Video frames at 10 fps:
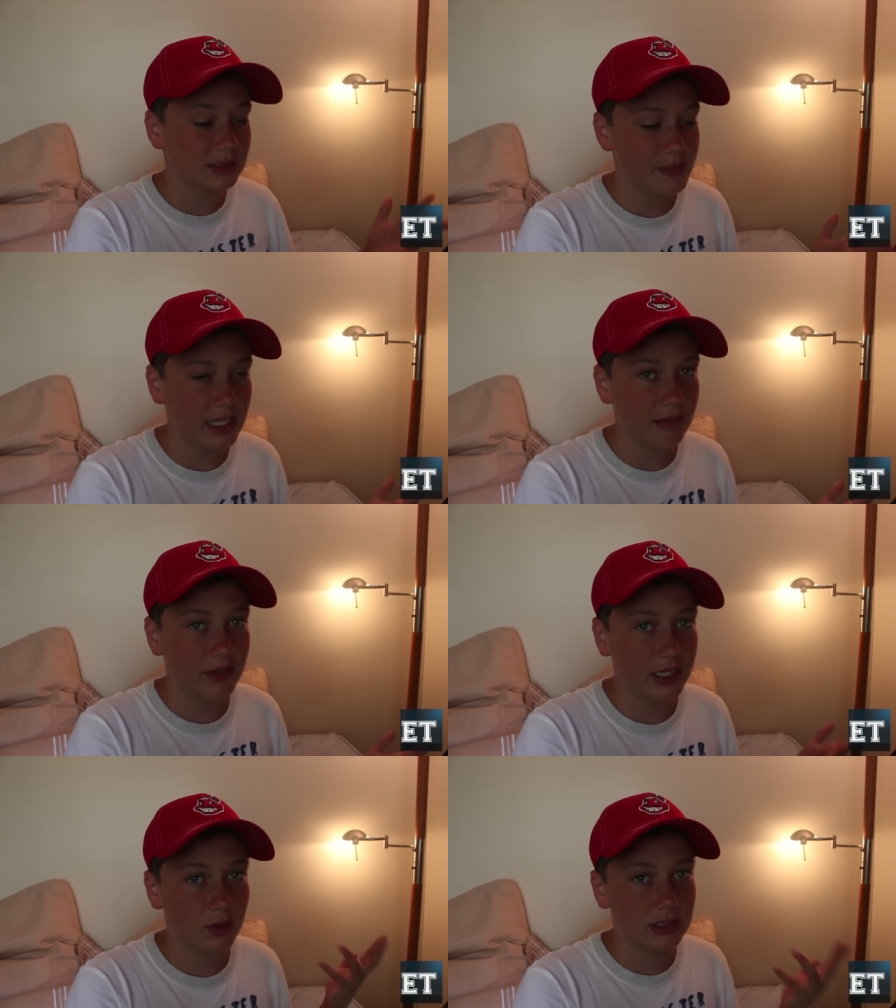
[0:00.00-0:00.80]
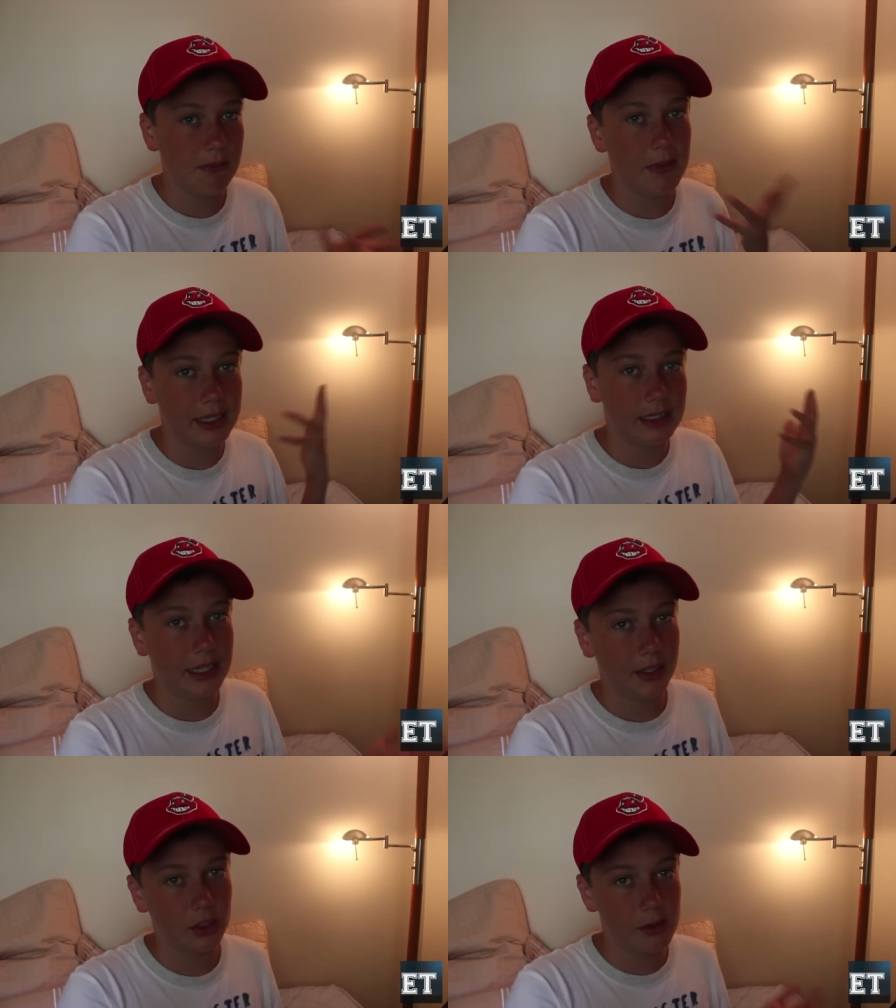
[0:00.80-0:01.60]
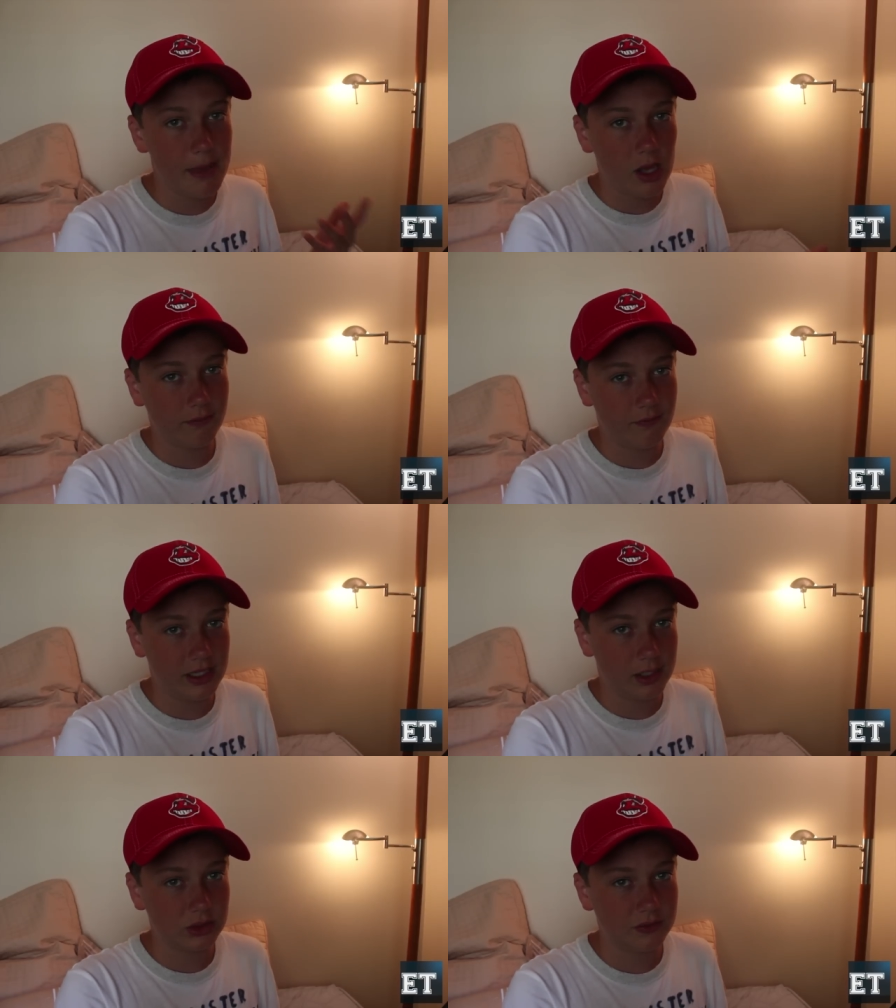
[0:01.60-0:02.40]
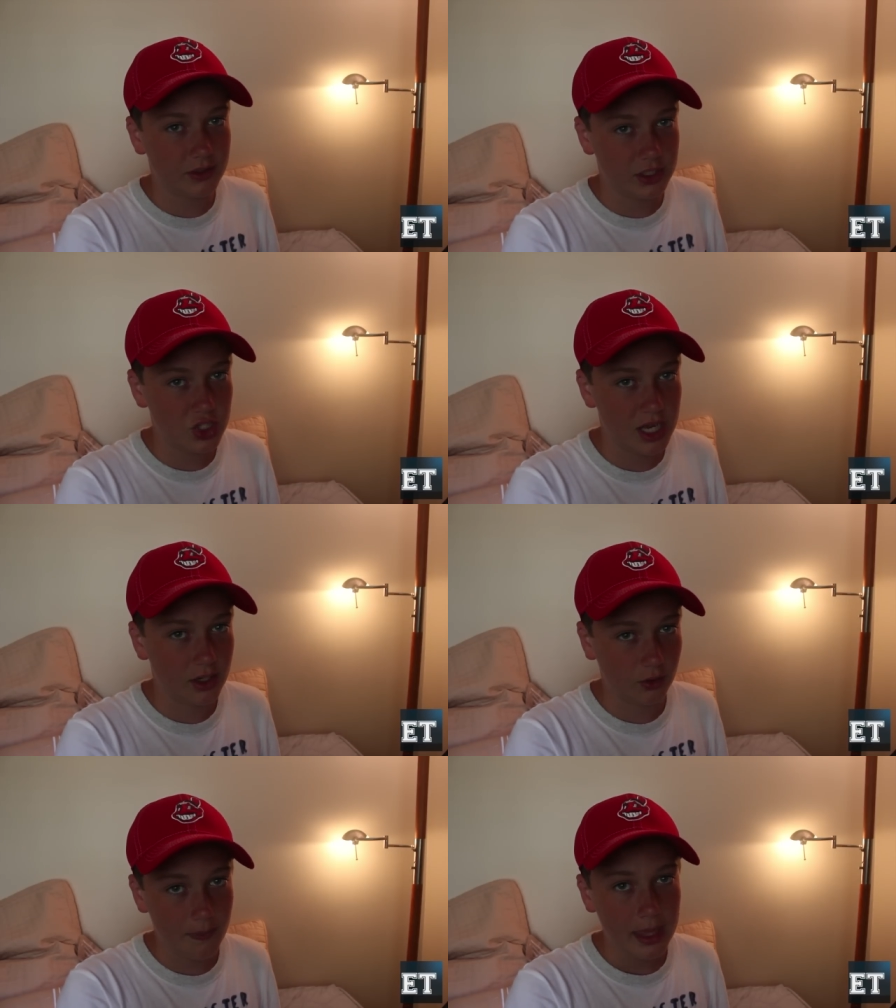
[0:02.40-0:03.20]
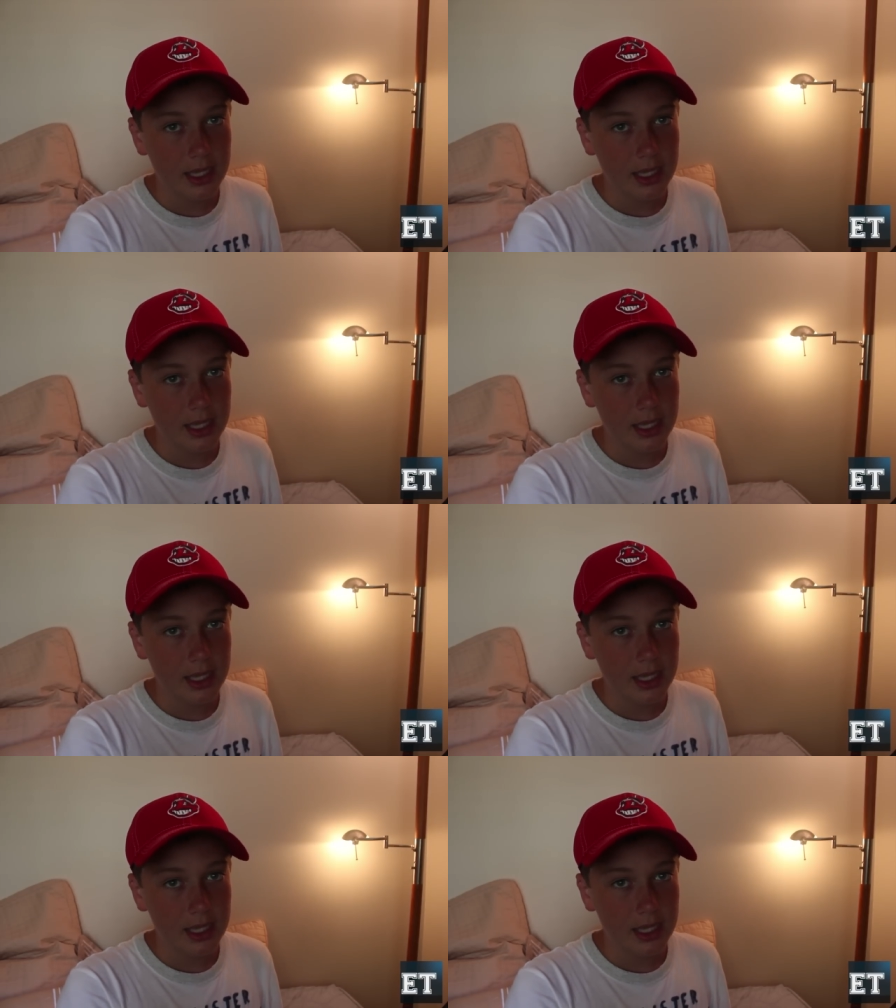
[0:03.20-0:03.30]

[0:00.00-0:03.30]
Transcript: making videos and making a good amount of videos for the channel.